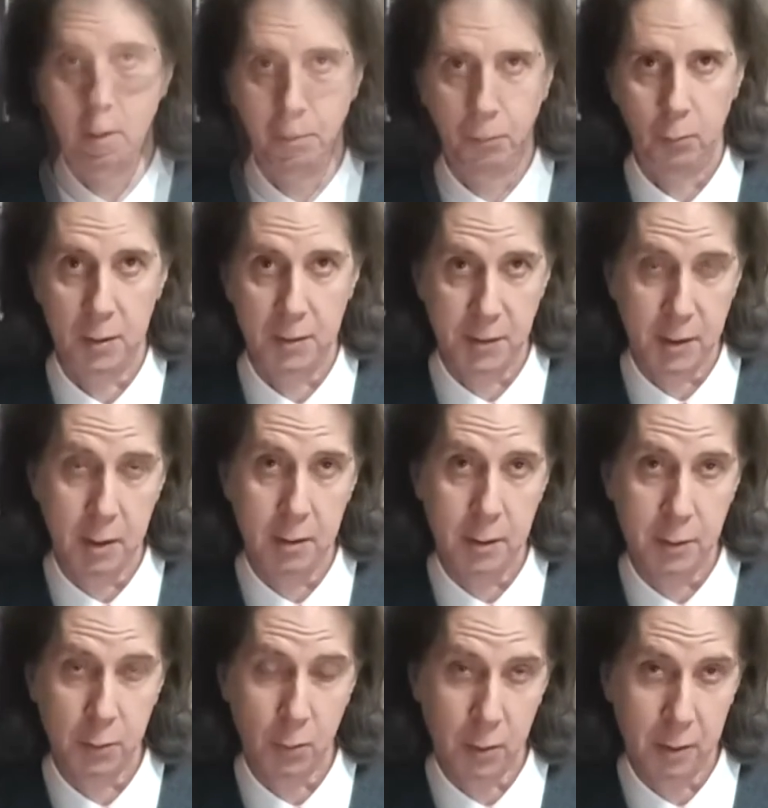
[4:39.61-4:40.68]
But see
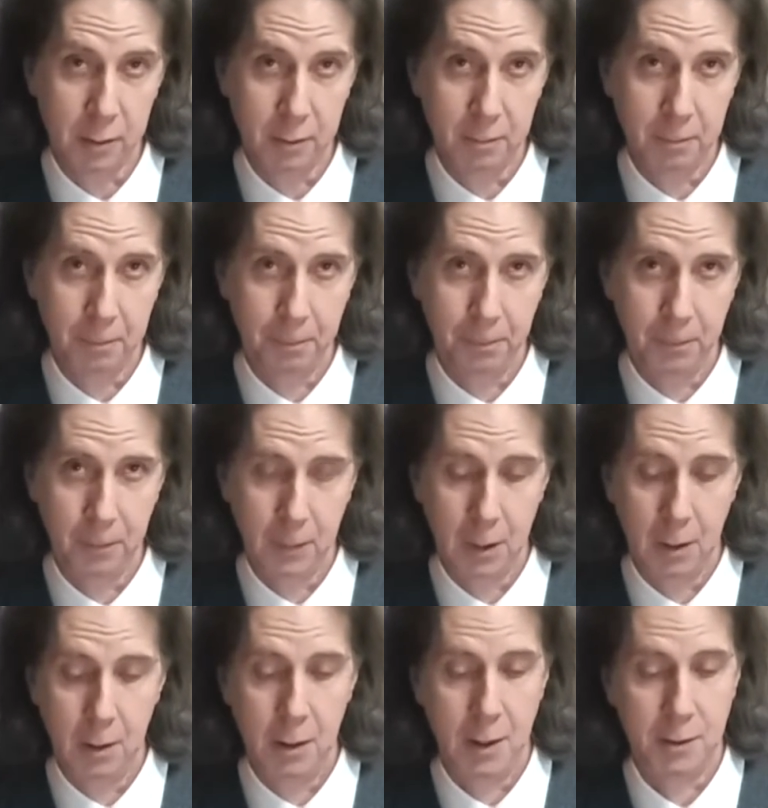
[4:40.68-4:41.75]
this one?
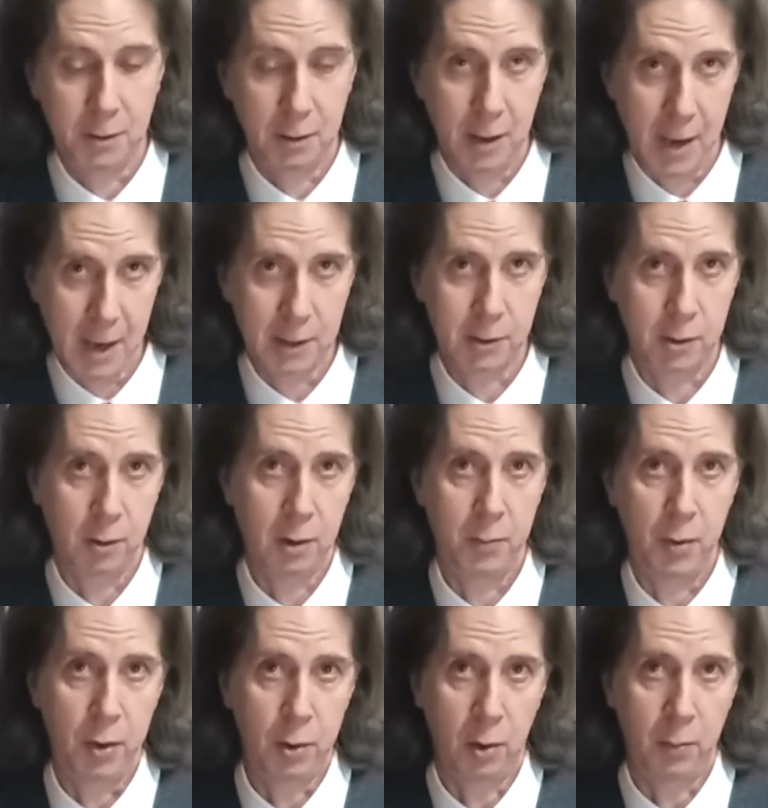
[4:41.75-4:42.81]
It's an
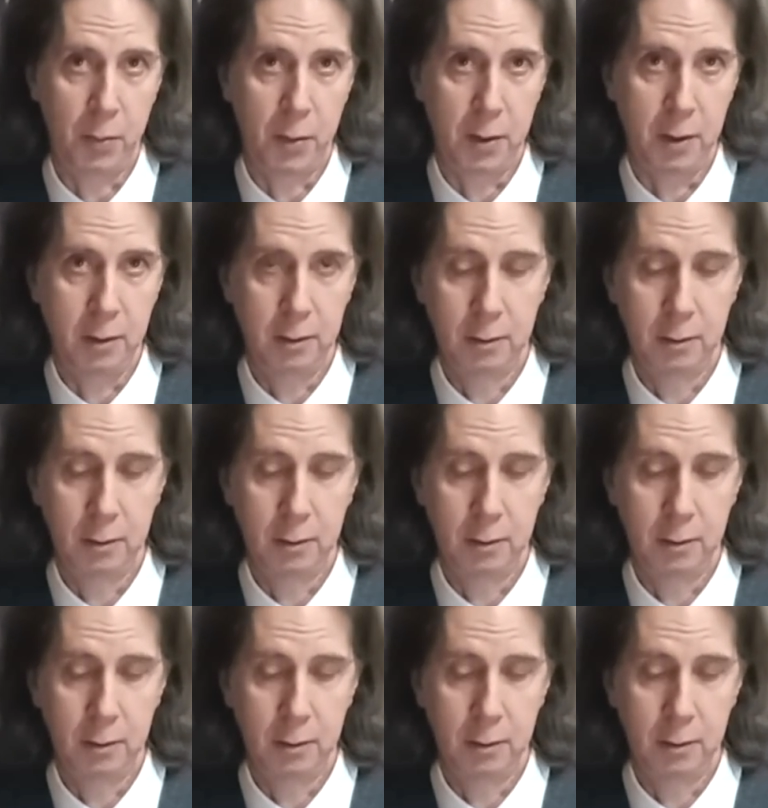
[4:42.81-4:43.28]
ex-library copy,